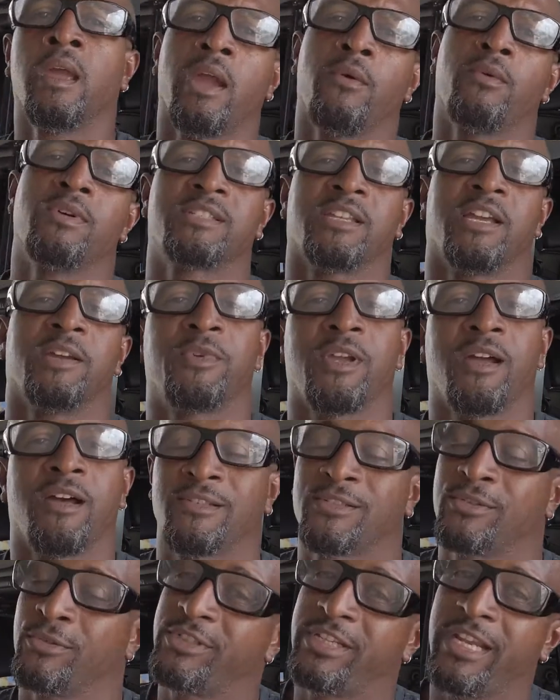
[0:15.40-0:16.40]
Hey, what's up,
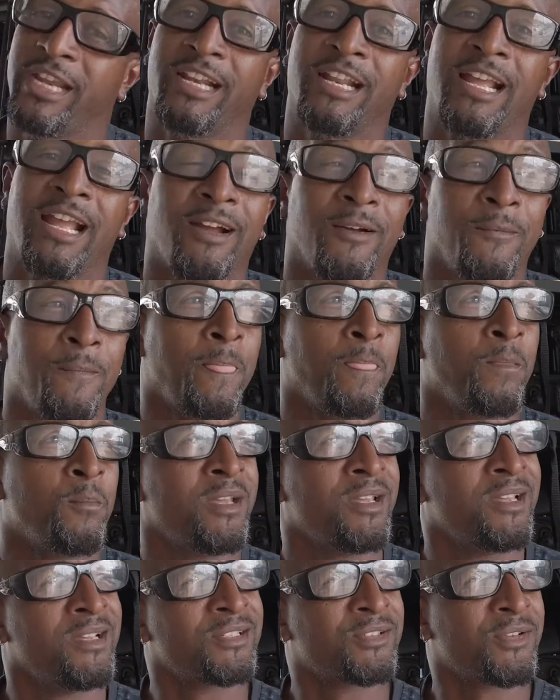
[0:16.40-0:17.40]
y'all? So check it out.
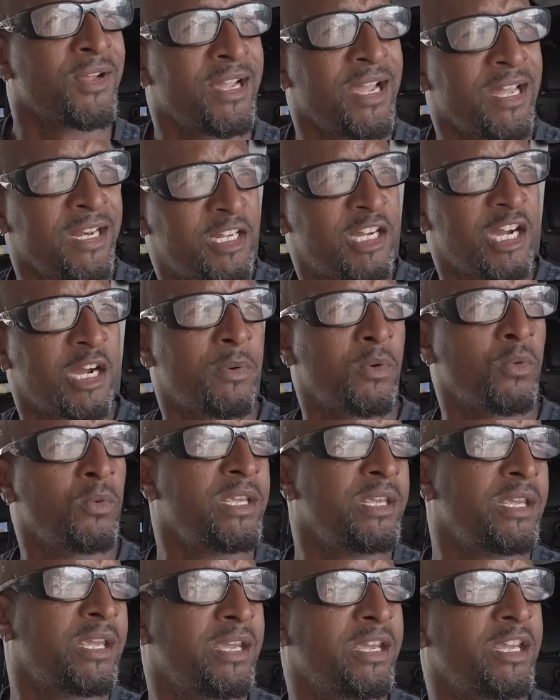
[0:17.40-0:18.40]
So I got a couple
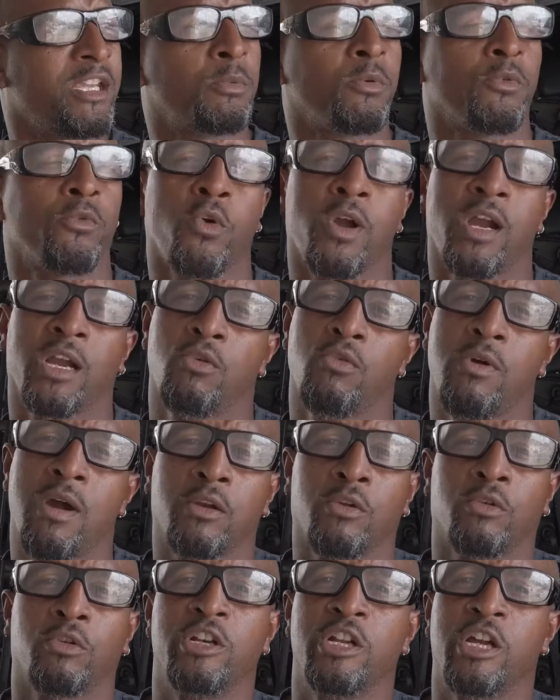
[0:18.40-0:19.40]
weekends before I go
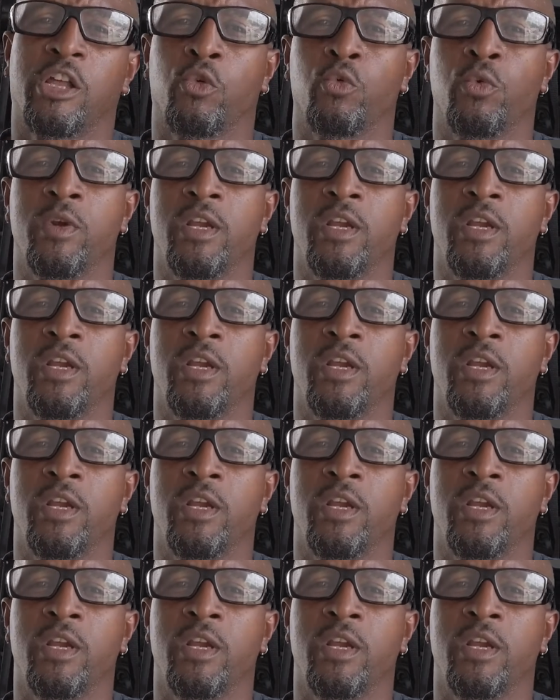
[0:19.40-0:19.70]
out on another